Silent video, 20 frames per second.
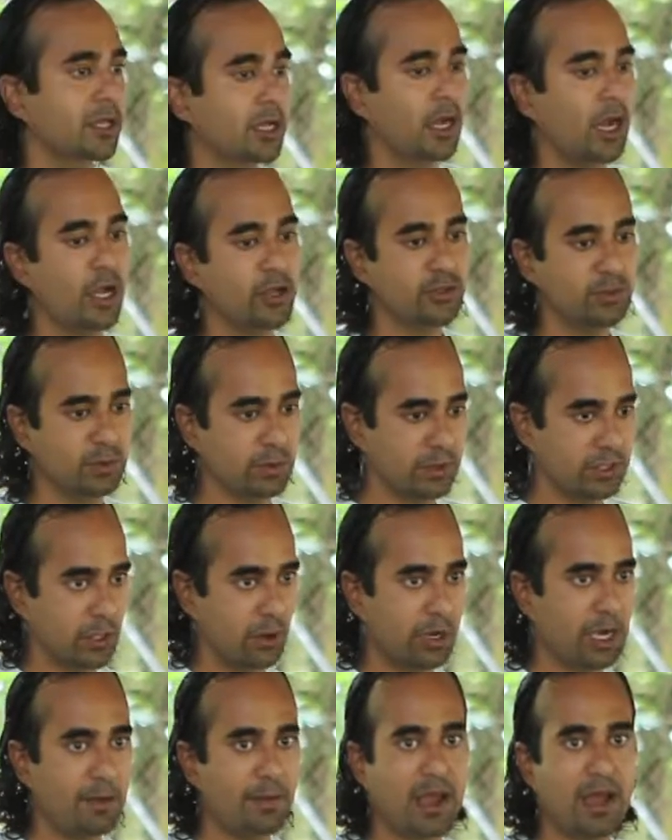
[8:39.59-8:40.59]
the classrooms we're
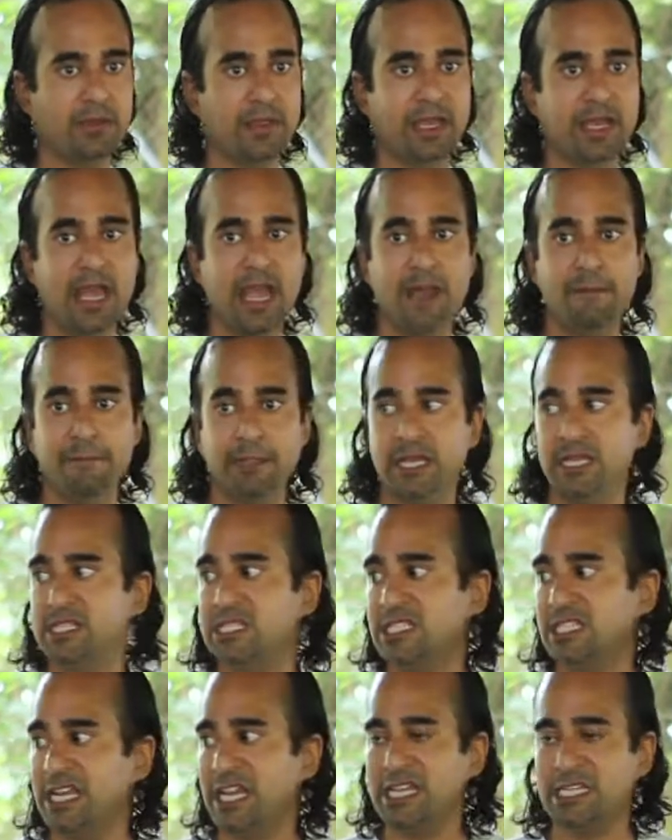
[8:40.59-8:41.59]
talking about, they're
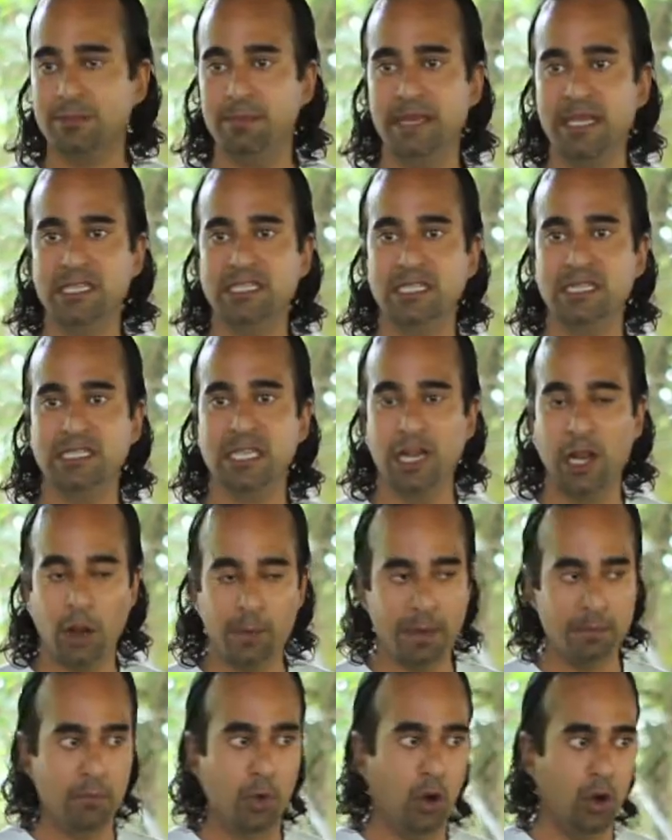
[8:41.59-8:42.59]
6 meters, a little
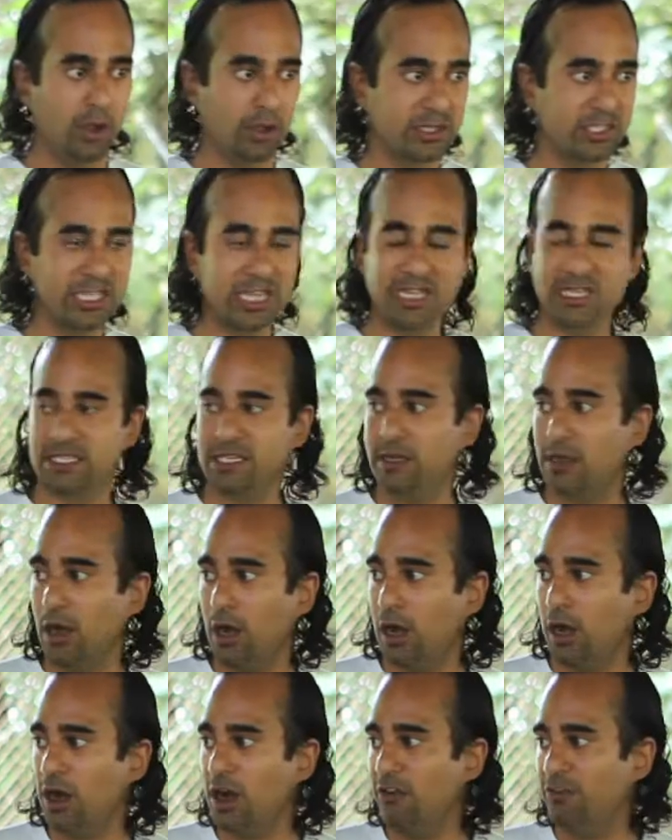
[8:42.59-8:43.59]
bit more,
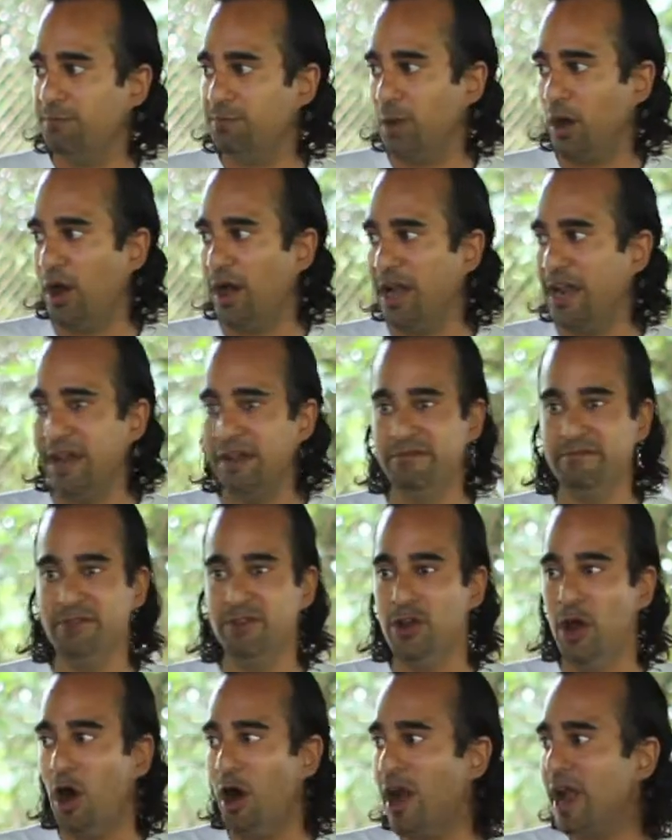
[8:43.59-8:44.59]
6.5 by
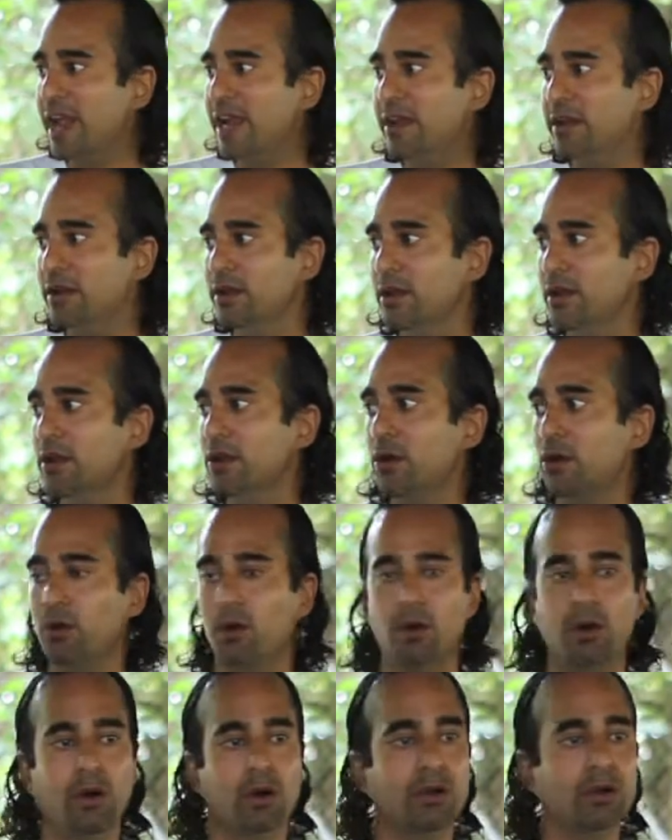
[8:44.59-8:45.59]
9,
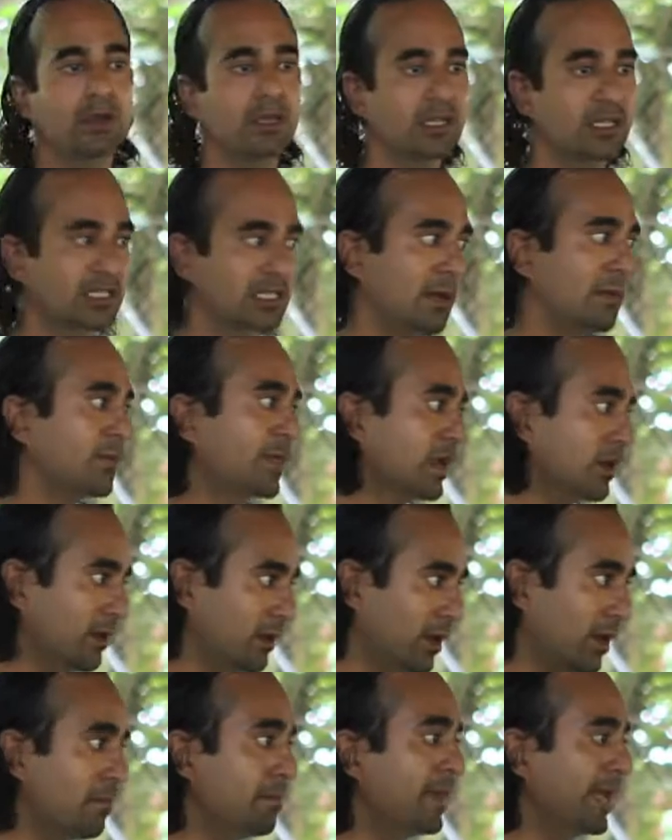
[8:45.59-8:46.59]
or
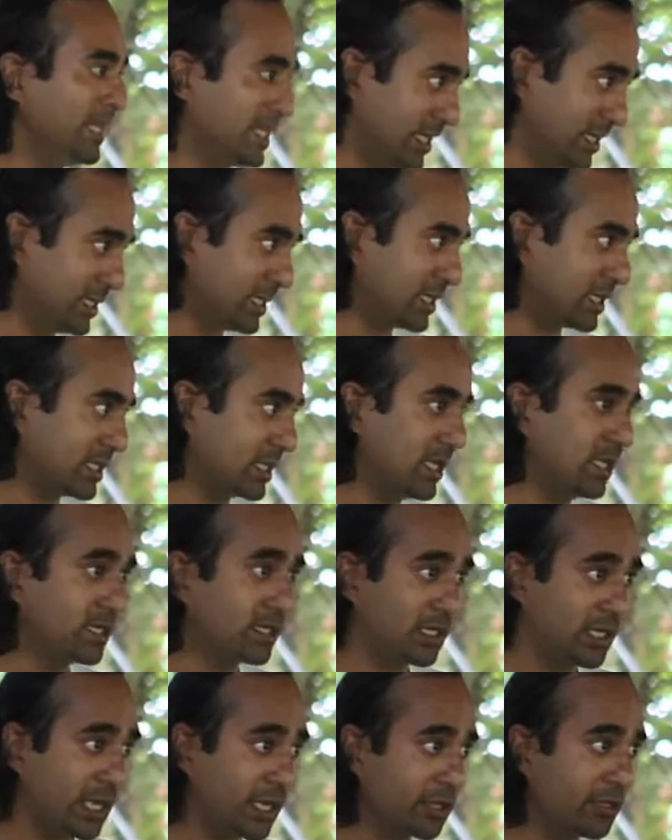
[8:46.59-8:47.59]
something like meters.
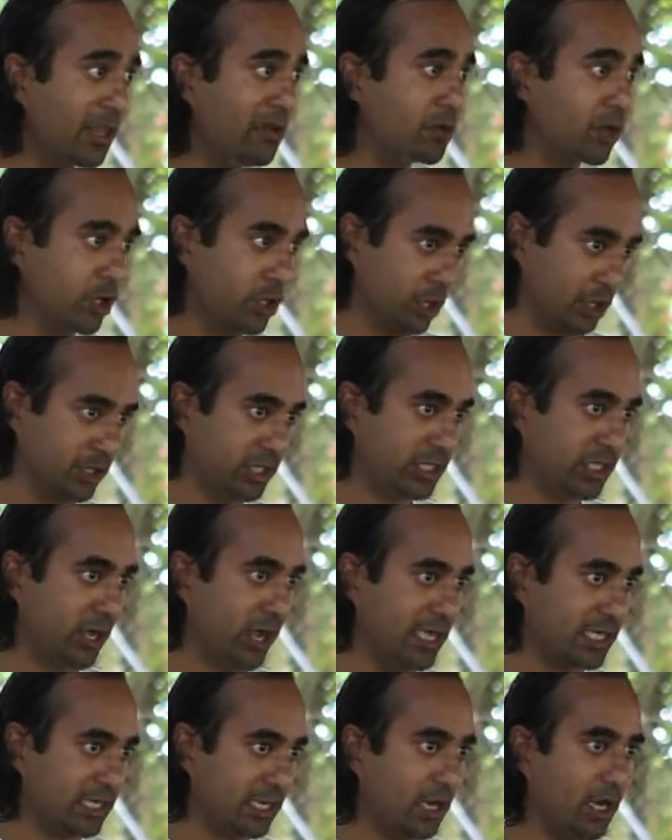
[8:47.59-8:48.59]
So they're good
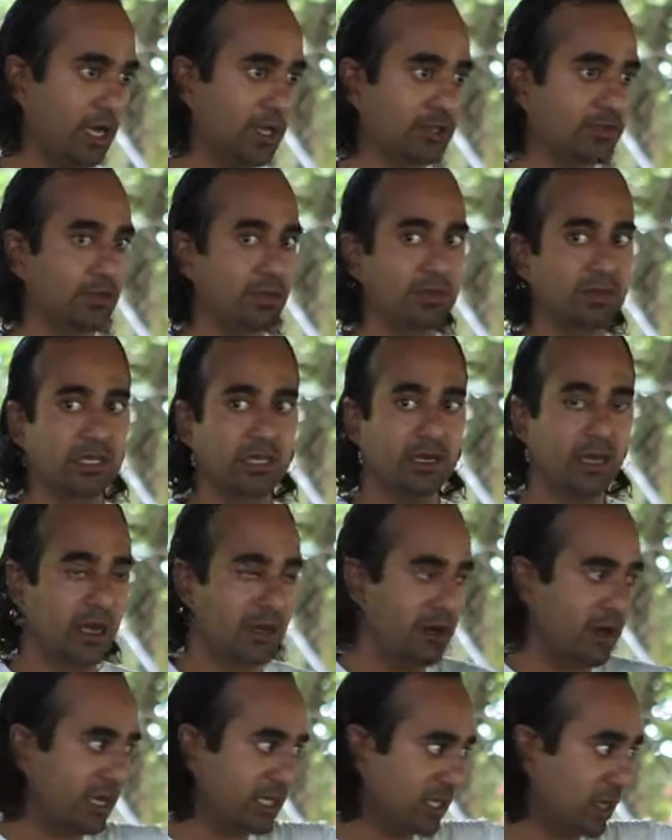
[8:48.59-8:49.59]
sized classrooms
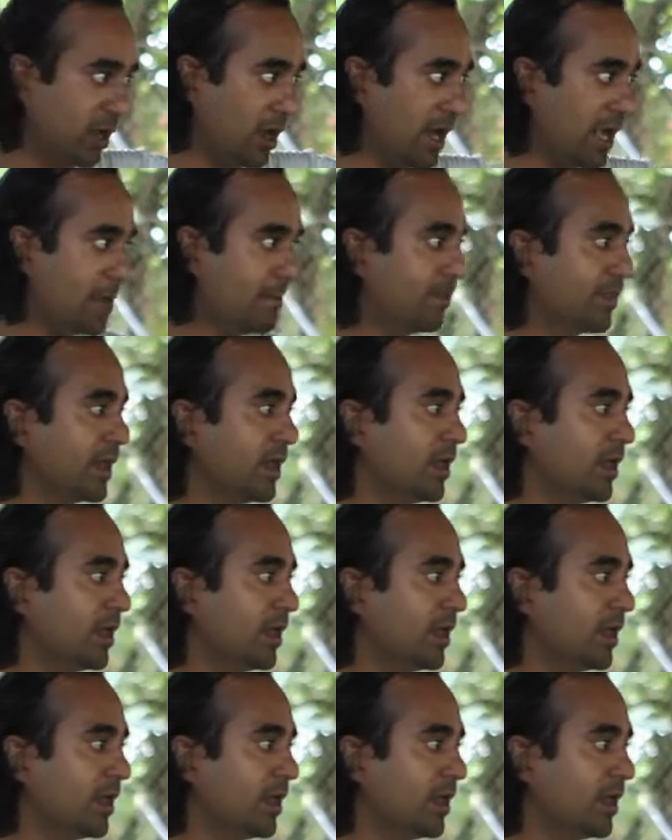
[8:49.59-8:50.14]
and nice high